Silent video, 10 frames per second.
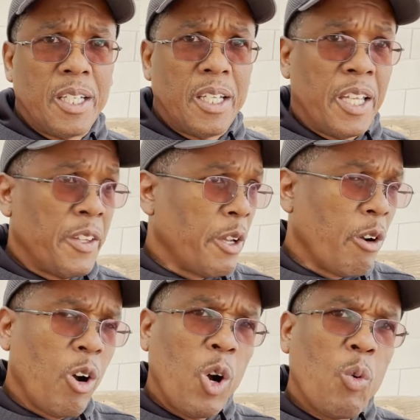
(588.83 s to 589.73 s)
And they're
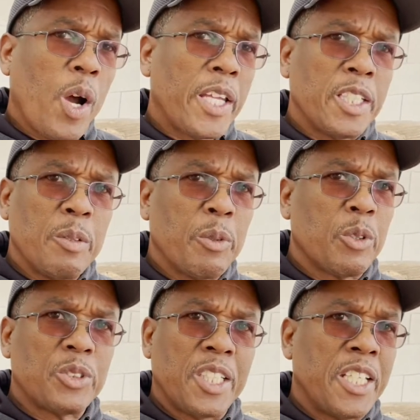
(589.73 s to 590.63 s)
all white
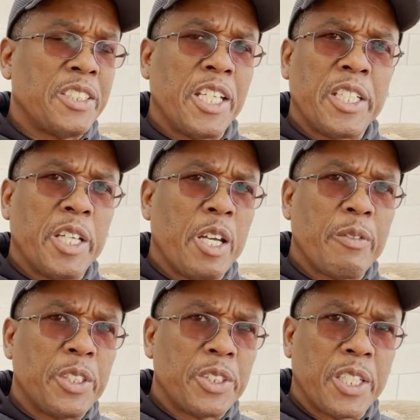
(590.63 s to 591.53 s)
liberals, and they take care of
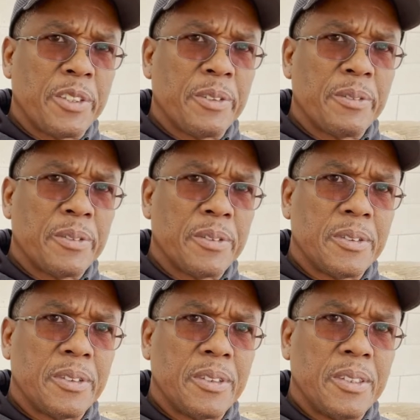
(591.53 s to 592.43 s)
each other.
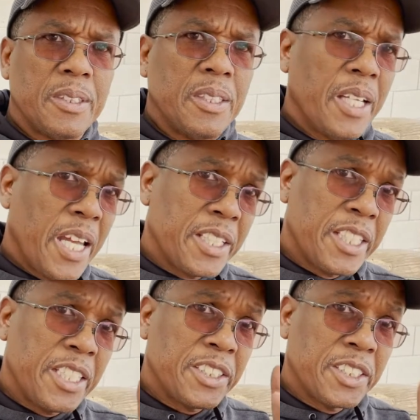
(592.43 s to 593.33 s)
And
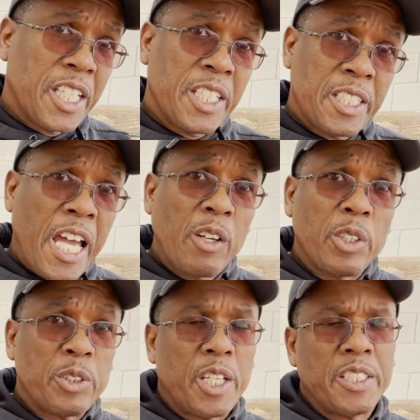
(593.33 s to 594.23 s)
not only
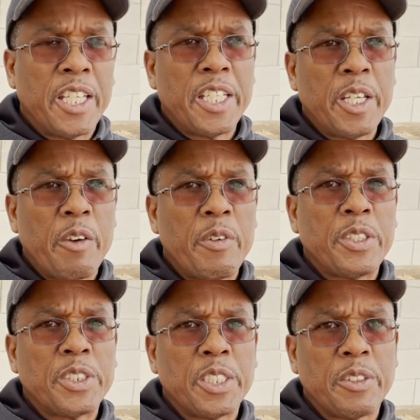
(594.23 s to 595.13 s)
do they take care of
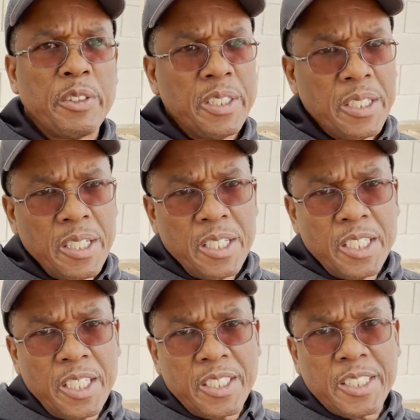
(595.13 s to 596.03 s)
each other,
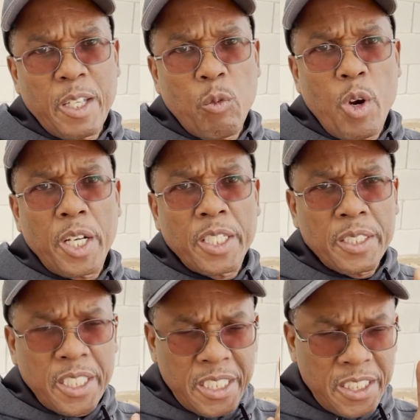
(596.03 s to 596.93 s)
they want to
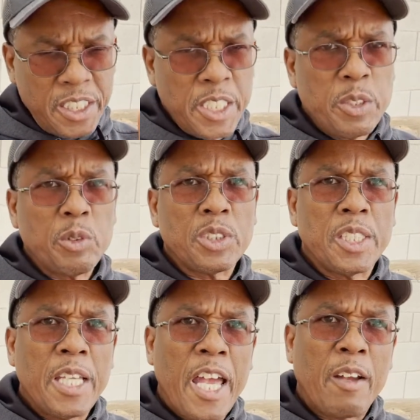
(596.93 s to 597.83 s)

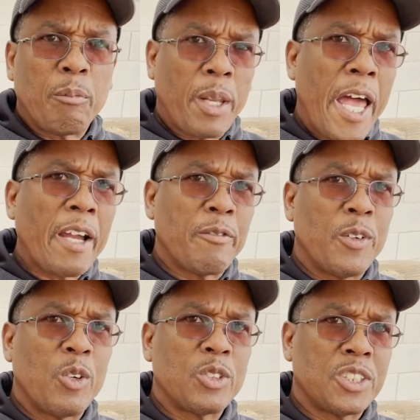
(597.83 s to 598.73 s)
continuously have black
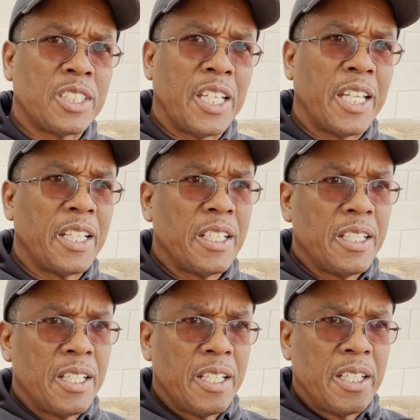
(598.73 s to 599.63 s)
folks think
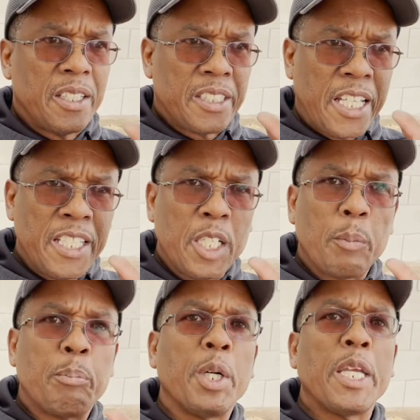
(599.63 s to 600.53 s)
they need a
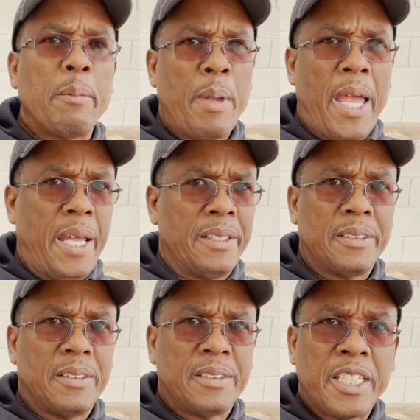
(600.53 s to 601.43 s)
boogeyman.
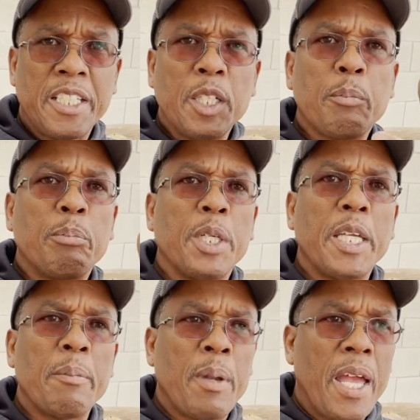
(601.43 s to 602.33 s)
They need a
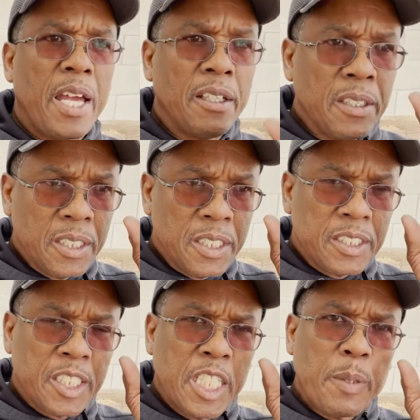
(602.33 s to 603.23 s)
boogeyman
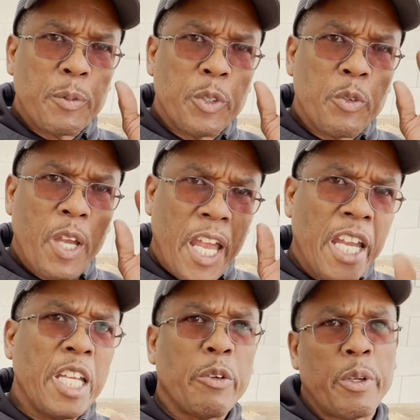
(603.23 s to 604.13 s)
to keep you
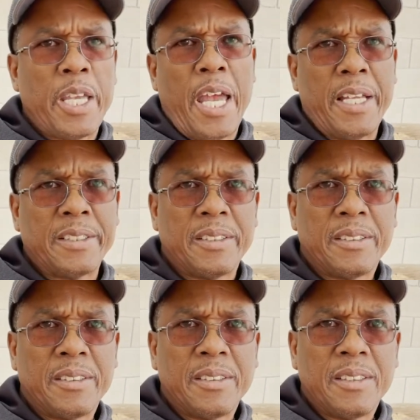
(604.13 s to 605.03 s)
angry at.
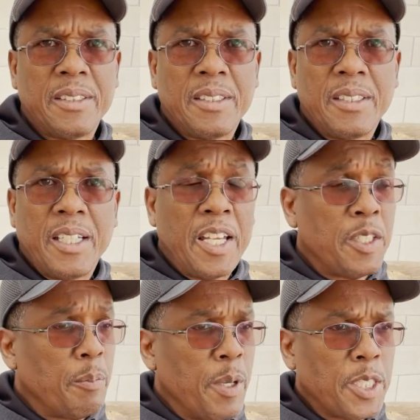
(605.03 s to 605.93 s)
And
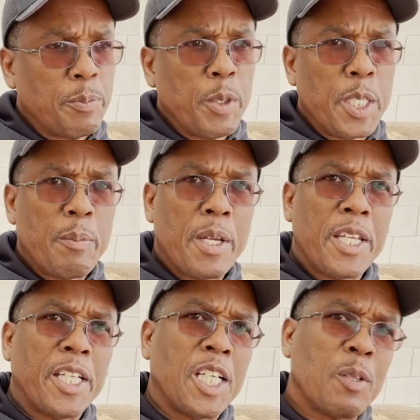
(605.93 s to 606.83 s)
the best boogeyman
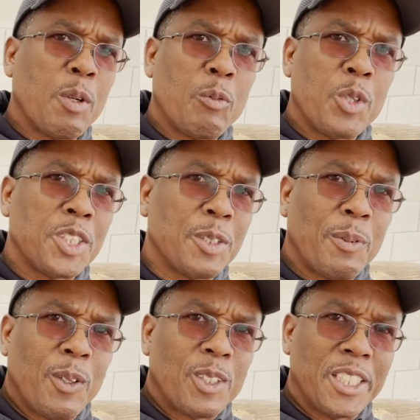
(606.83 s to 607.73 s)
they can come up with is the
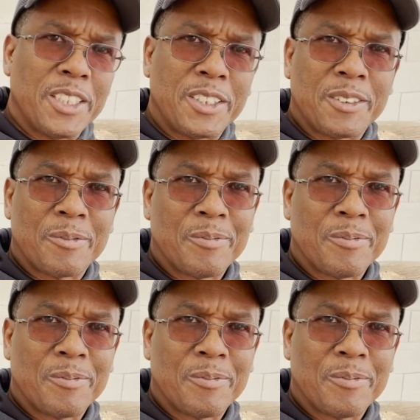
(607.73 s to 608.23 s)
police.